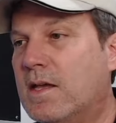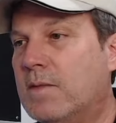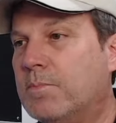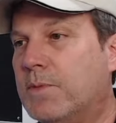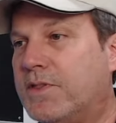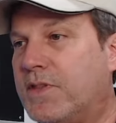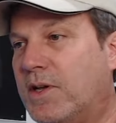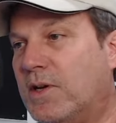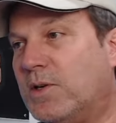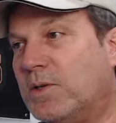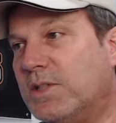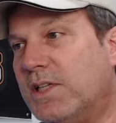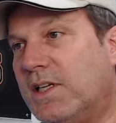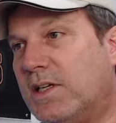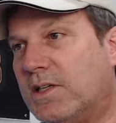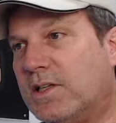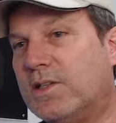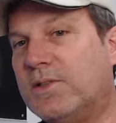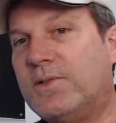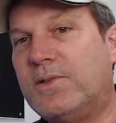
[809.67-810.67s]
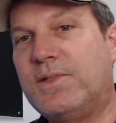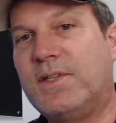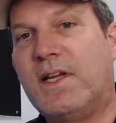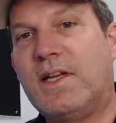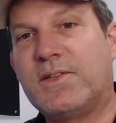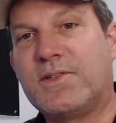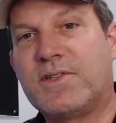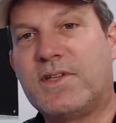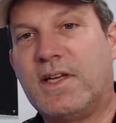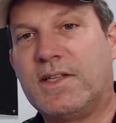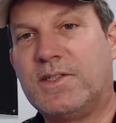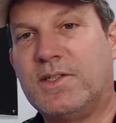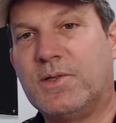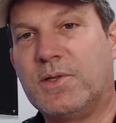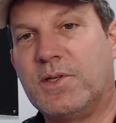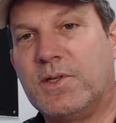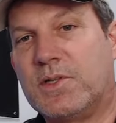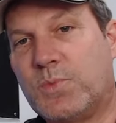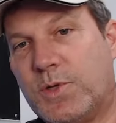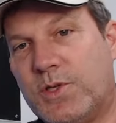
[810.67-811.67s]
But the only other downside
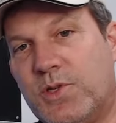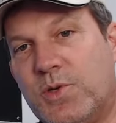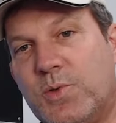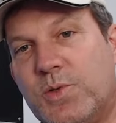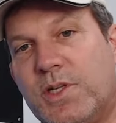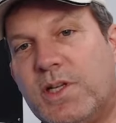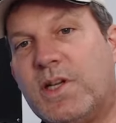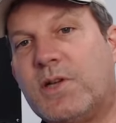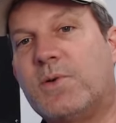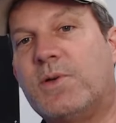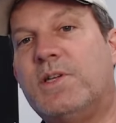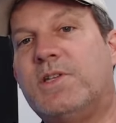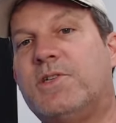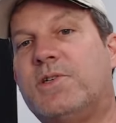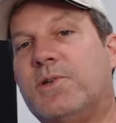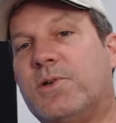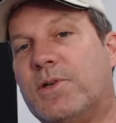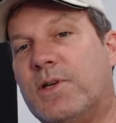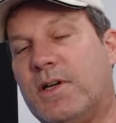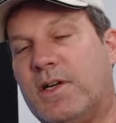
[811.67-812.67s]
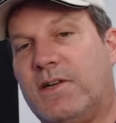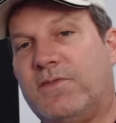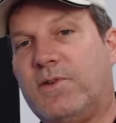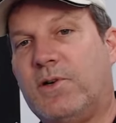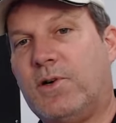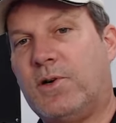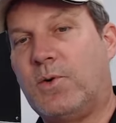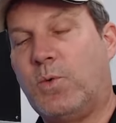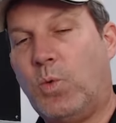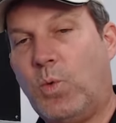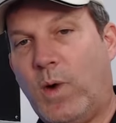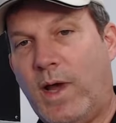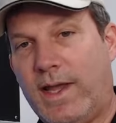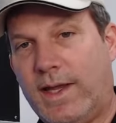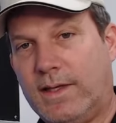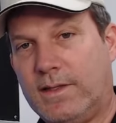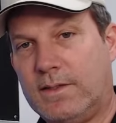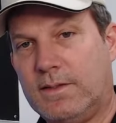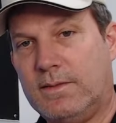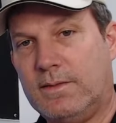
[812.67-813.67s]
to it is when you decrease your golf cart
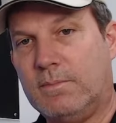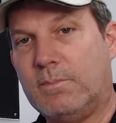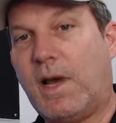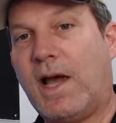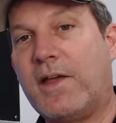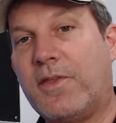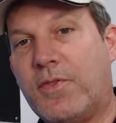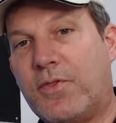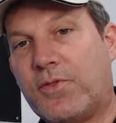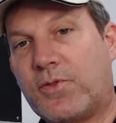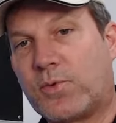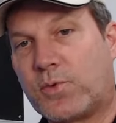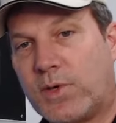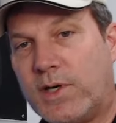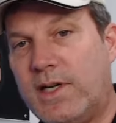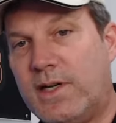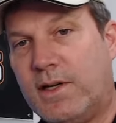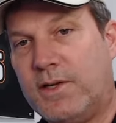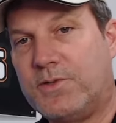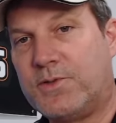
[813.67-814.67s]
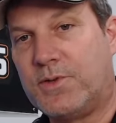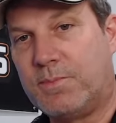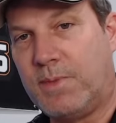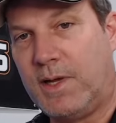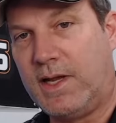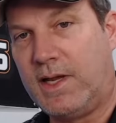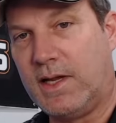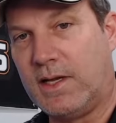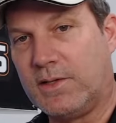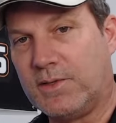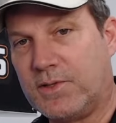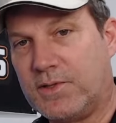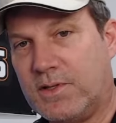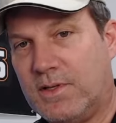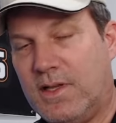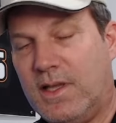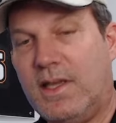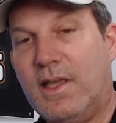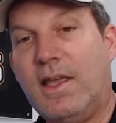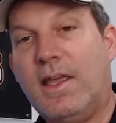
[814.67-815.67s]
weight by 300 pounds,
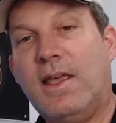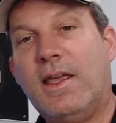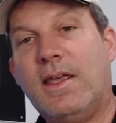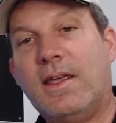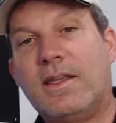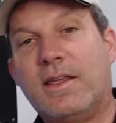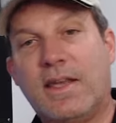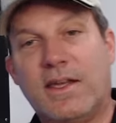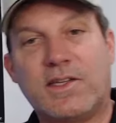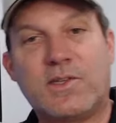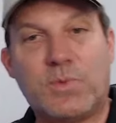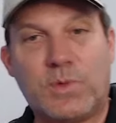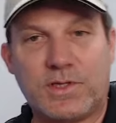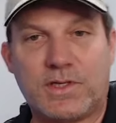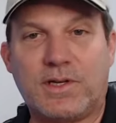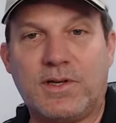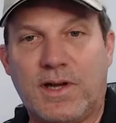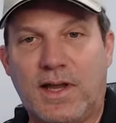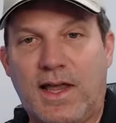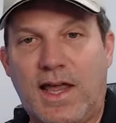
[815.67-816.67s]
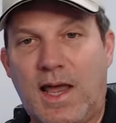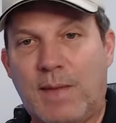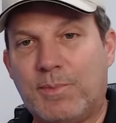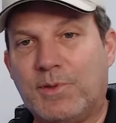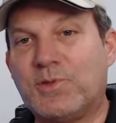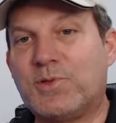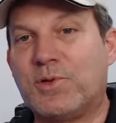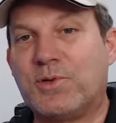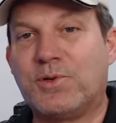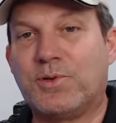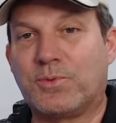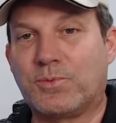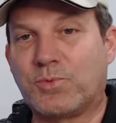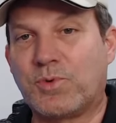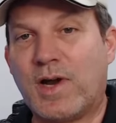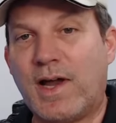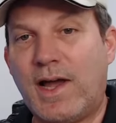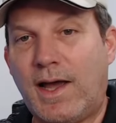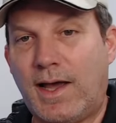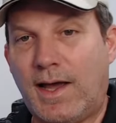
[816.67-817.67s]
guess what's going to happen to your
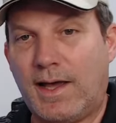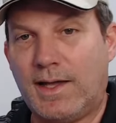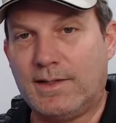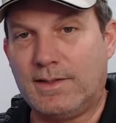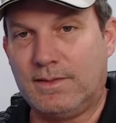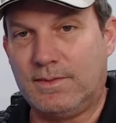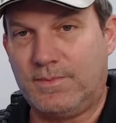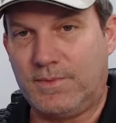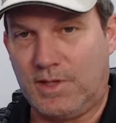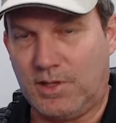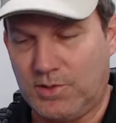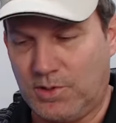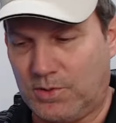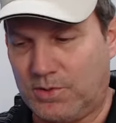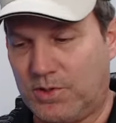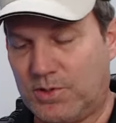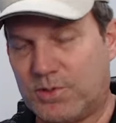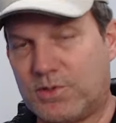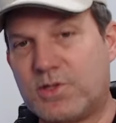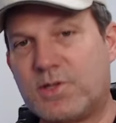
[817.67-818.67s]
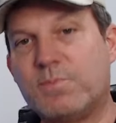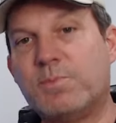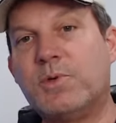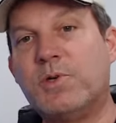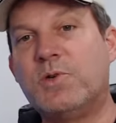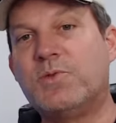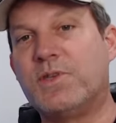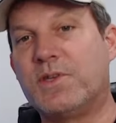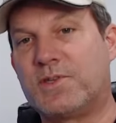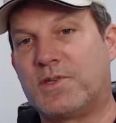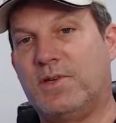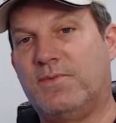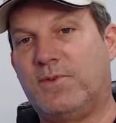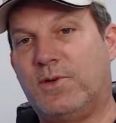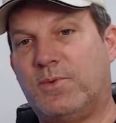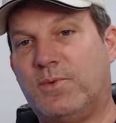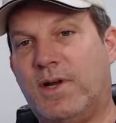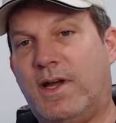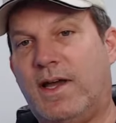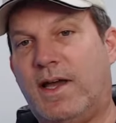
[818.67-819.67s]
ride? You know, your smoothness of
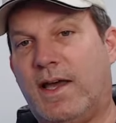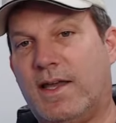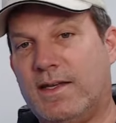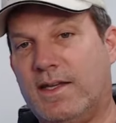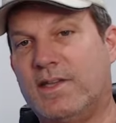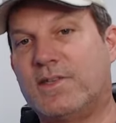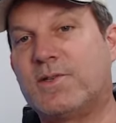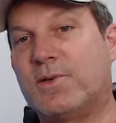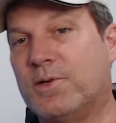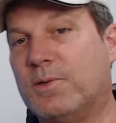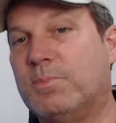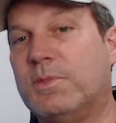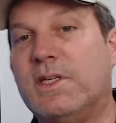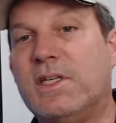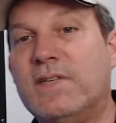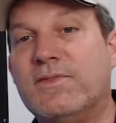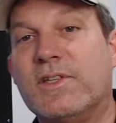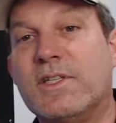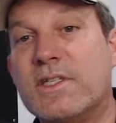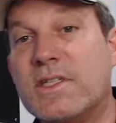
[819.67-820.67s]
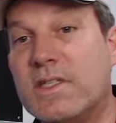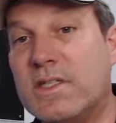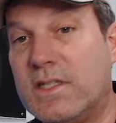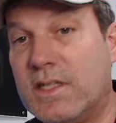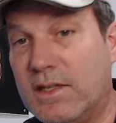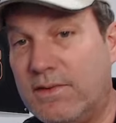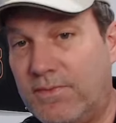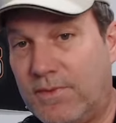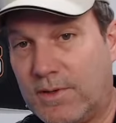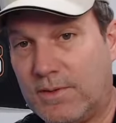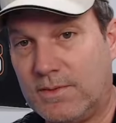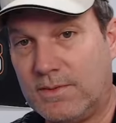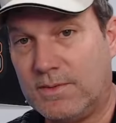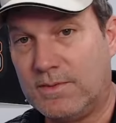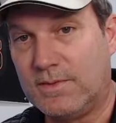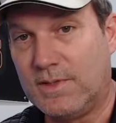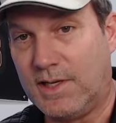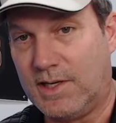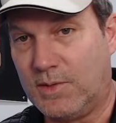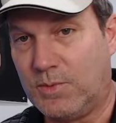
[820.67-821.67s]
your ride is going to be even stiffer
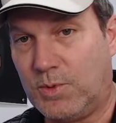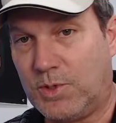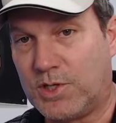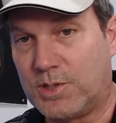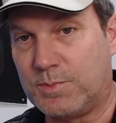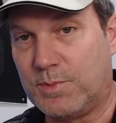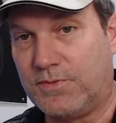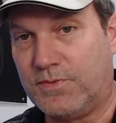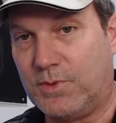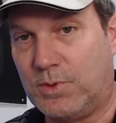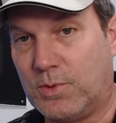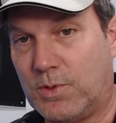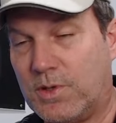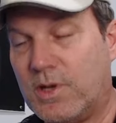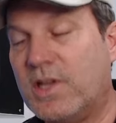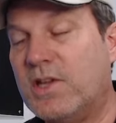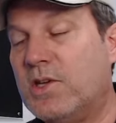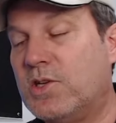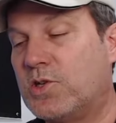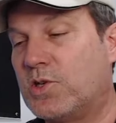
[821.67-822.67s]
than it was before.